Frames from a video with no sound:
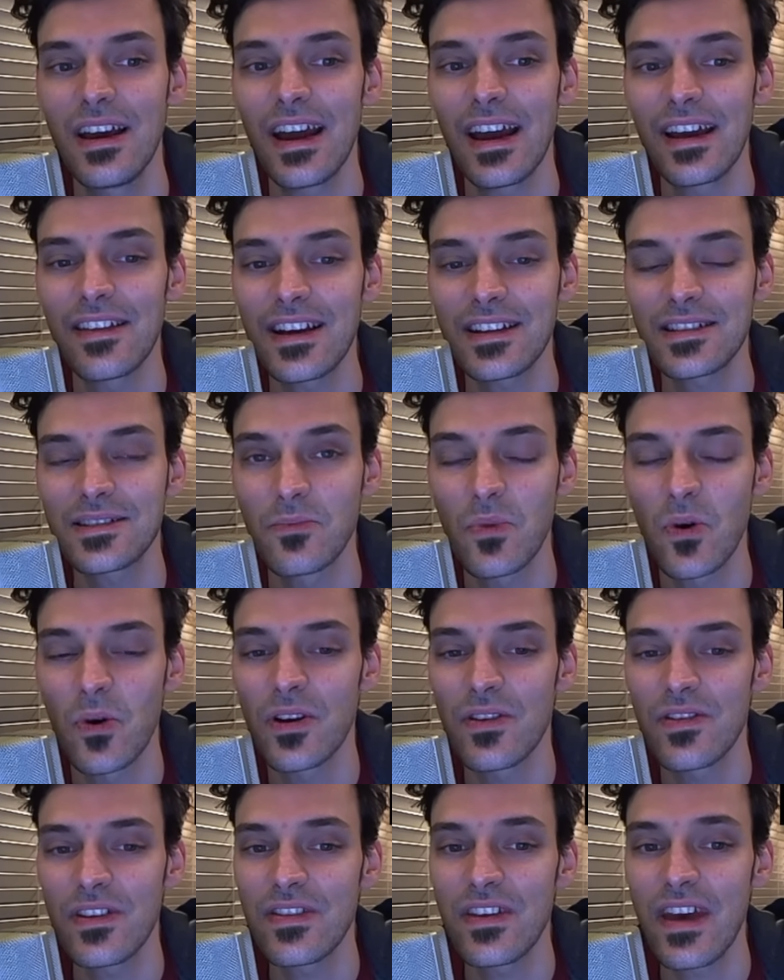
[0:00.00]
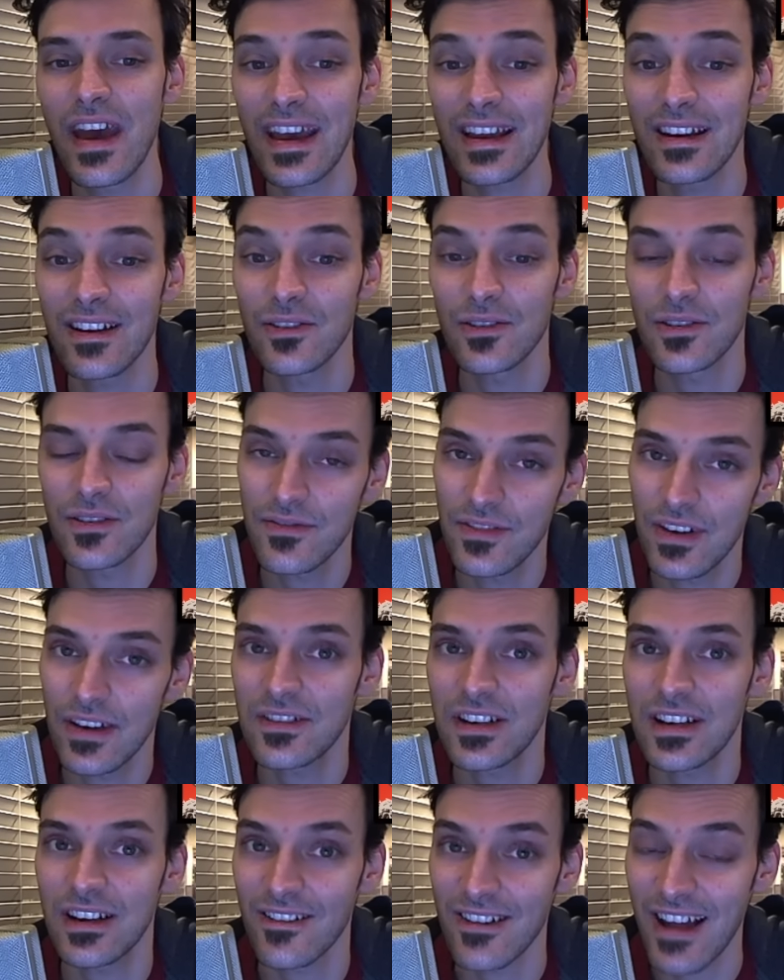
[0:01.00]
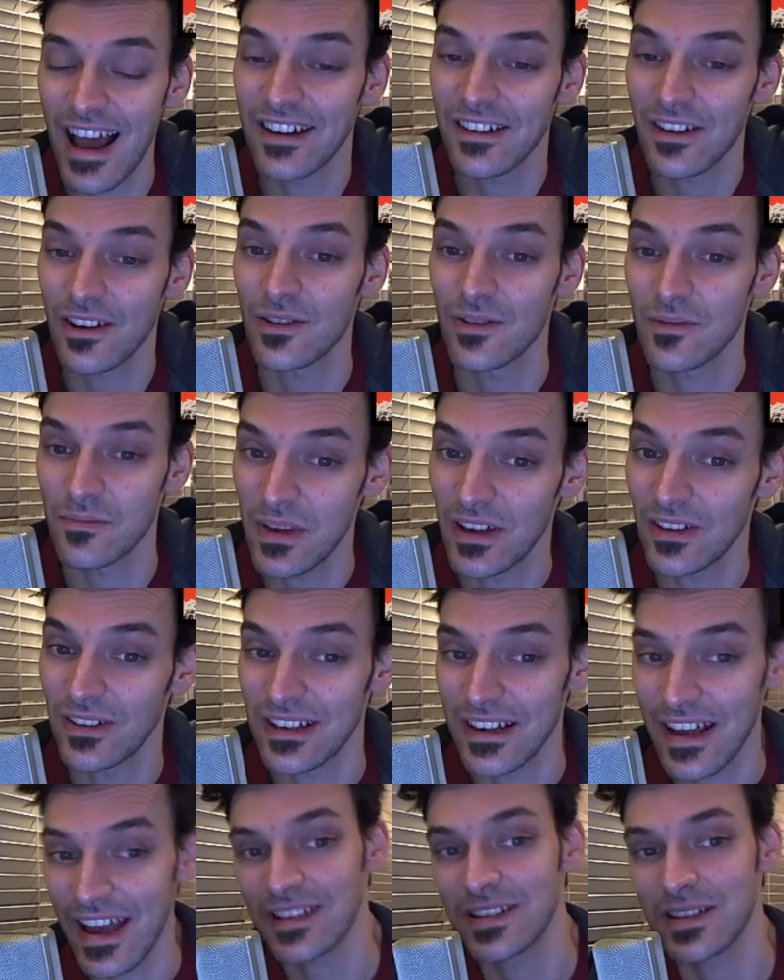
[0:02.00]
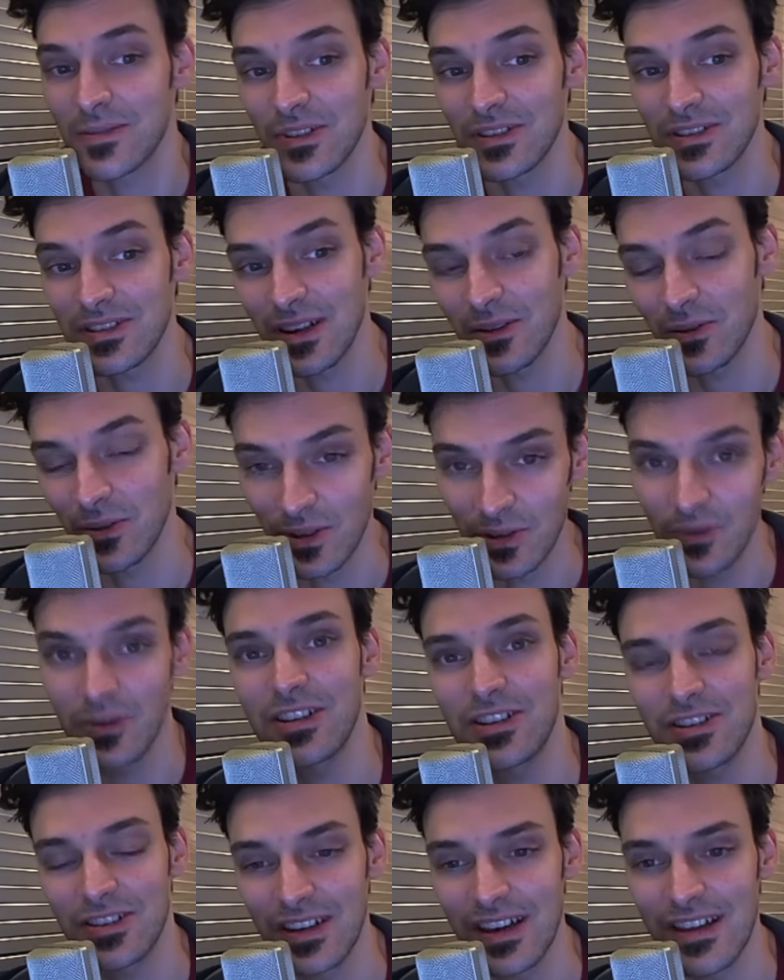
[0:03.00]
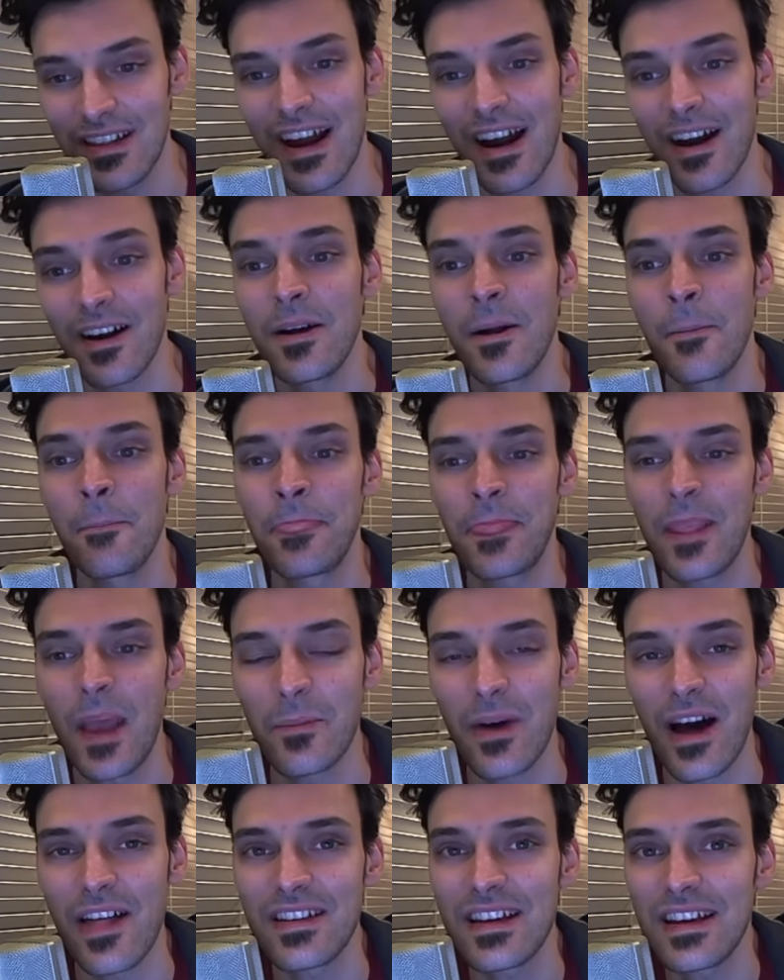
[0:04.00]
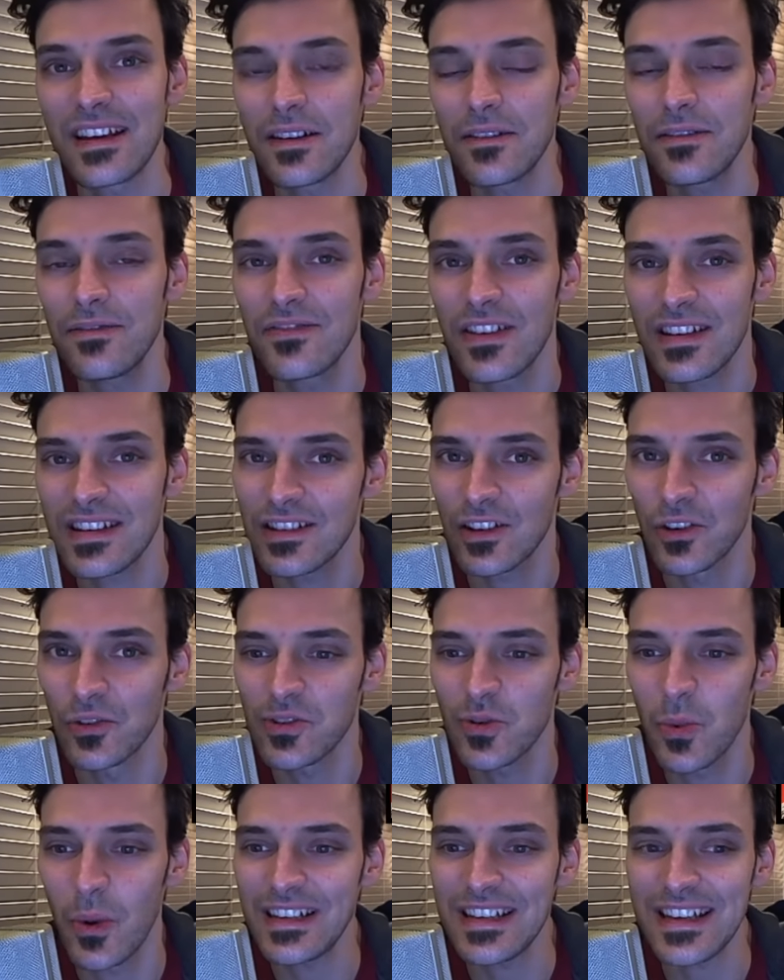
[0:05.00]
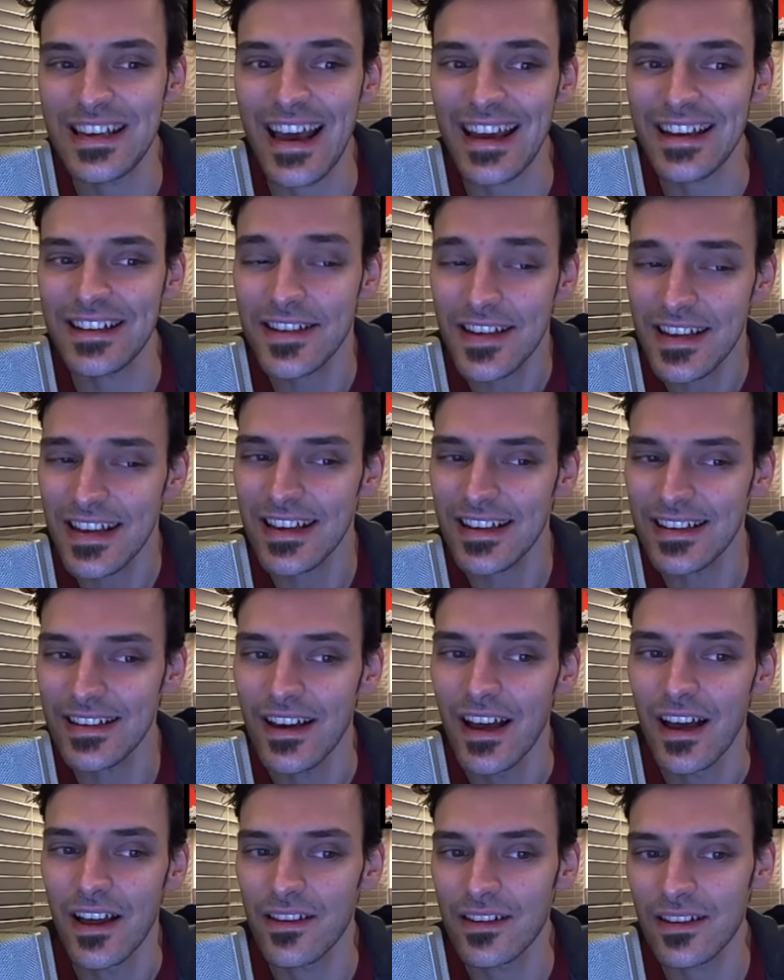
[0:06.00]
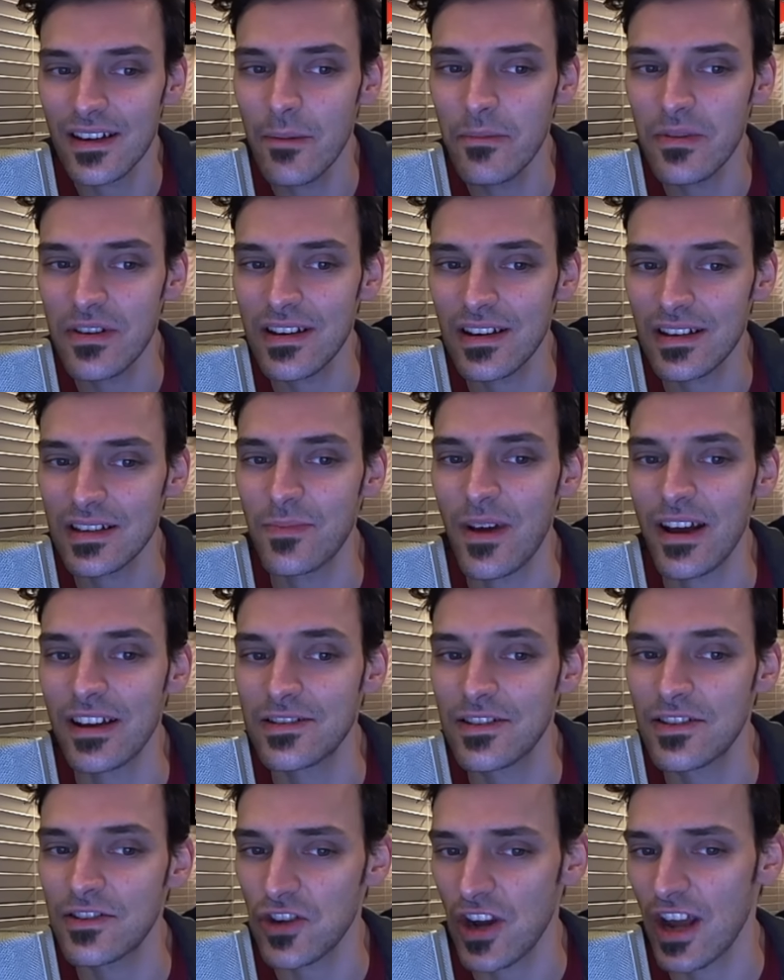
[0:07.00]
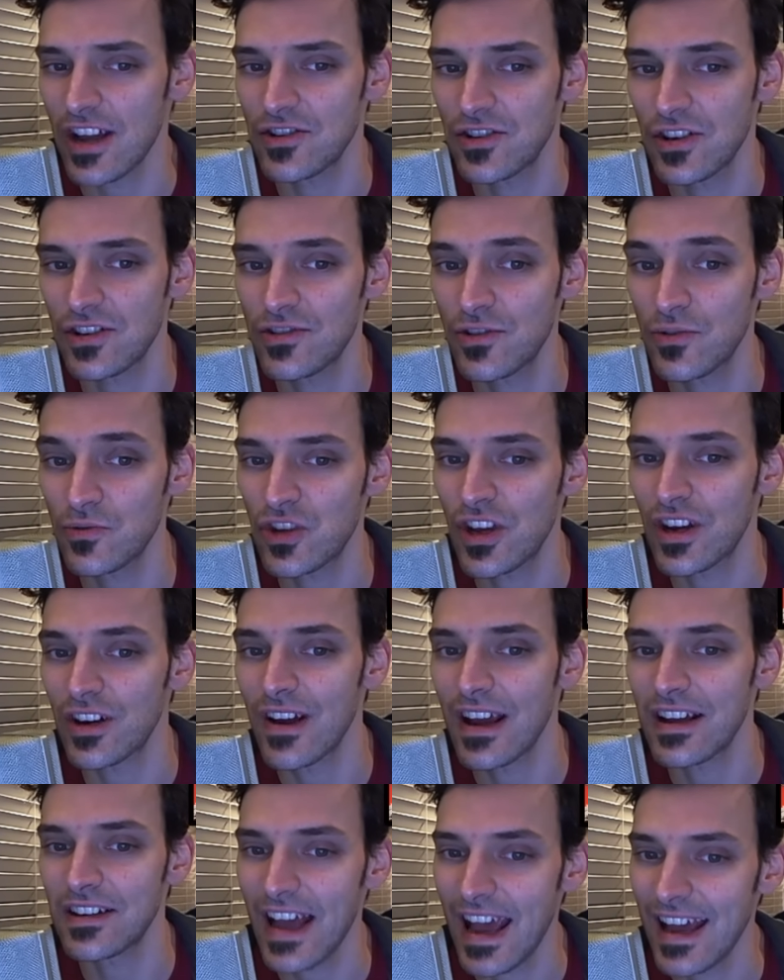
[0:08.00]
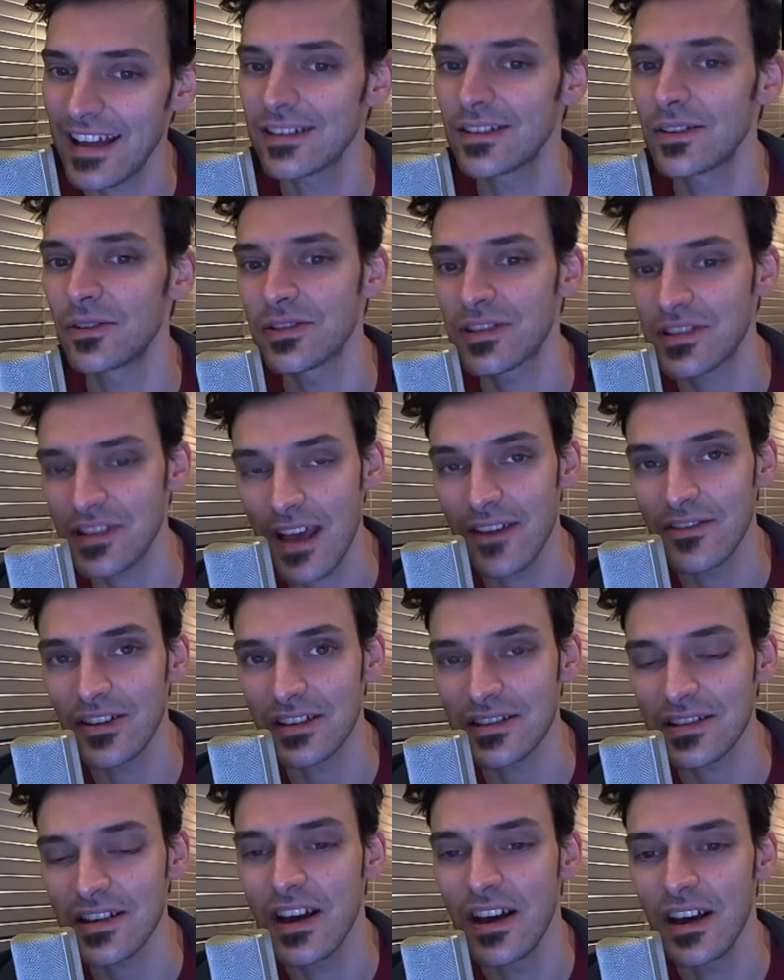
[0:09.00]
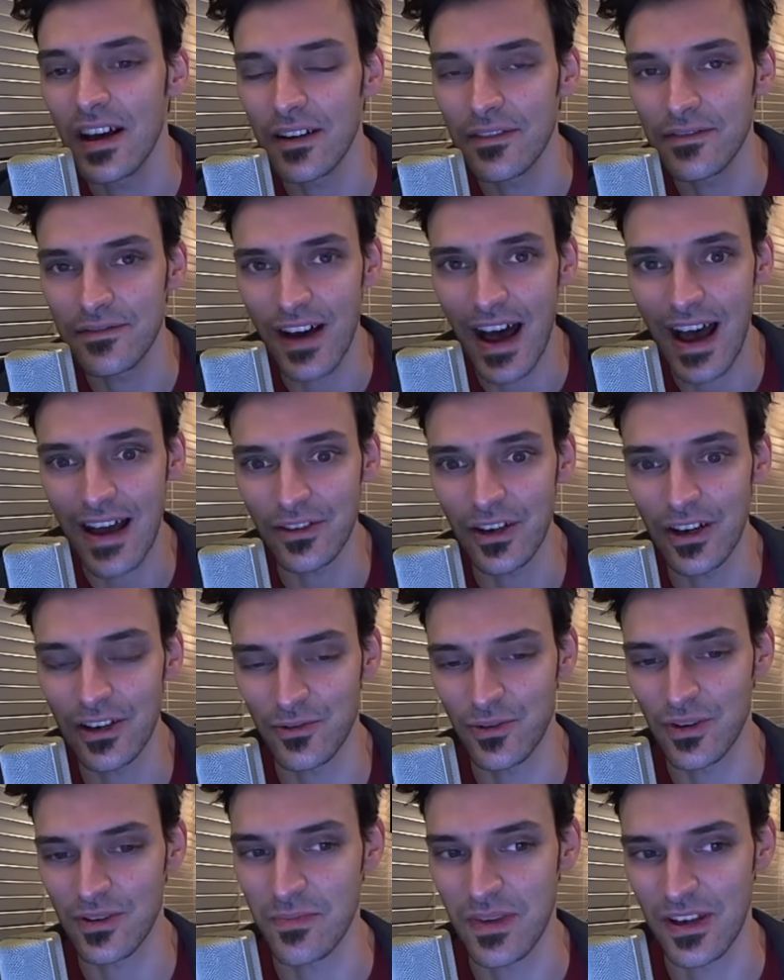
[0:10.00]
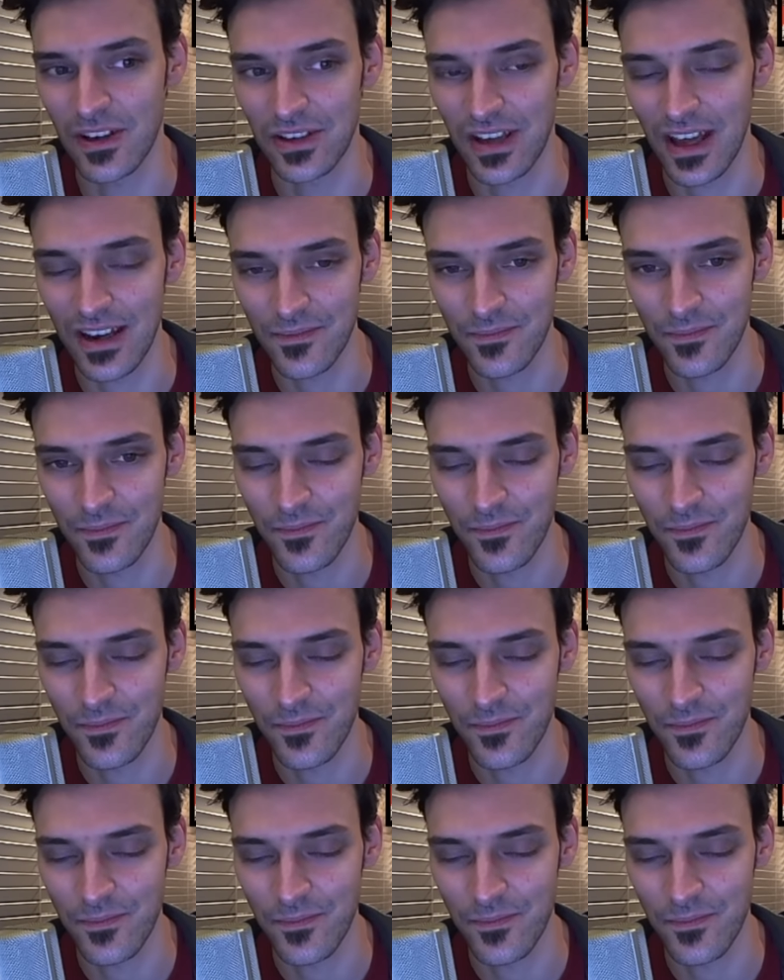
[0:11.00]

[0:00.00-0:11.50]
and that's more than the $850 or $900 million estimates that were originally there. By the end of fiscal 2018, the company expects the changes to generate annual savings of $500 million.